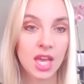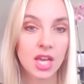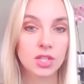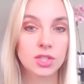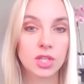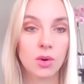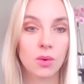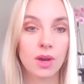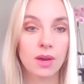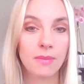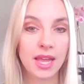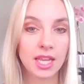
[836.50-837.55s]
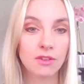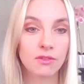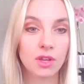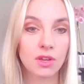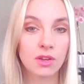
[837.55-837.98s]
So many of
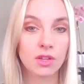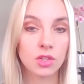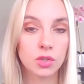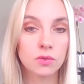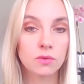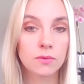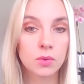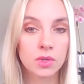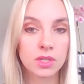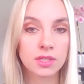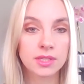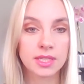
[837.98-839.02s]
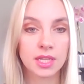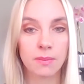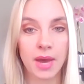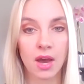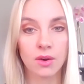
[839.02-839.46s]
the new rules
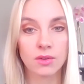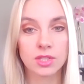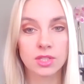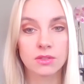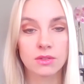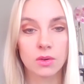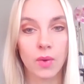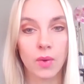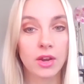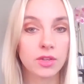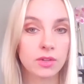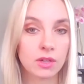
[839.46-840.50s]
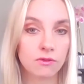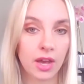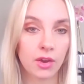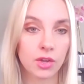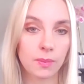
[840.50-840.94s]
about where you can
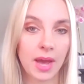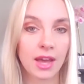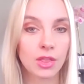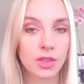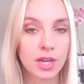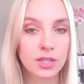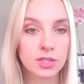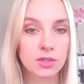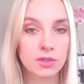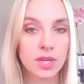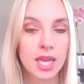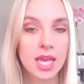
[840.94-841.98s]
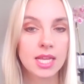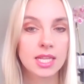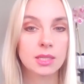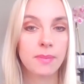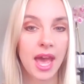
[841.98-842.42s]
file your patent lawsuit
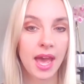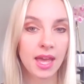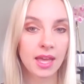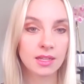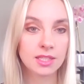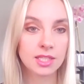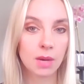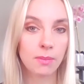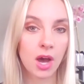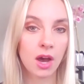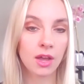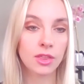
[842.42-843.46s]
depend upon